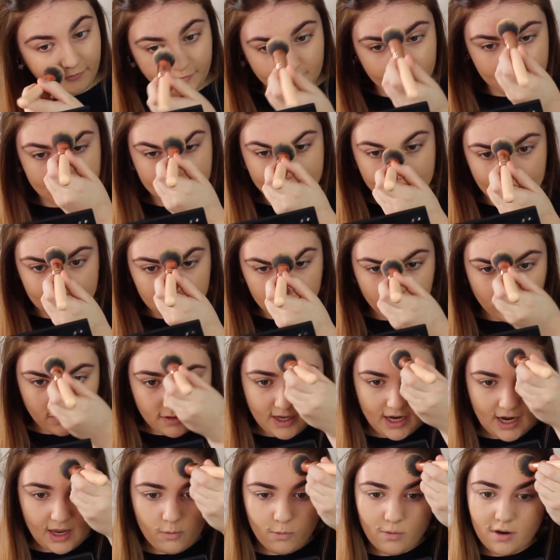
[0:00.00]
for the schedule
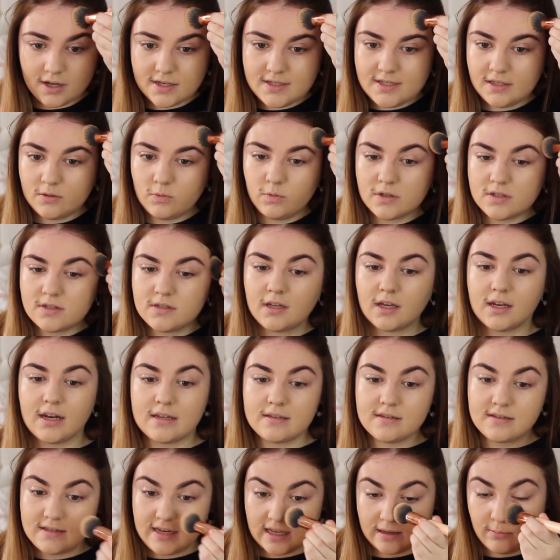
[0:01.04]
that I wanted, was not
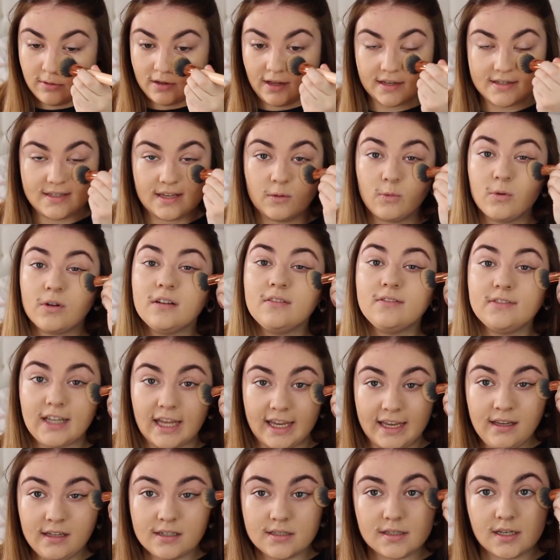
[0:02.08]
as stable as I would have
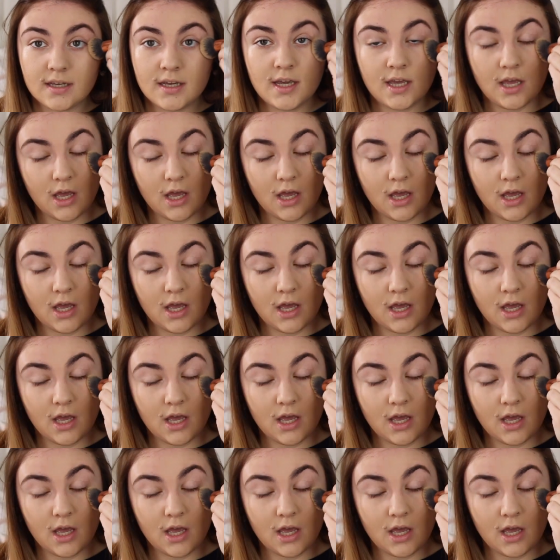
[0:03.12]
liked,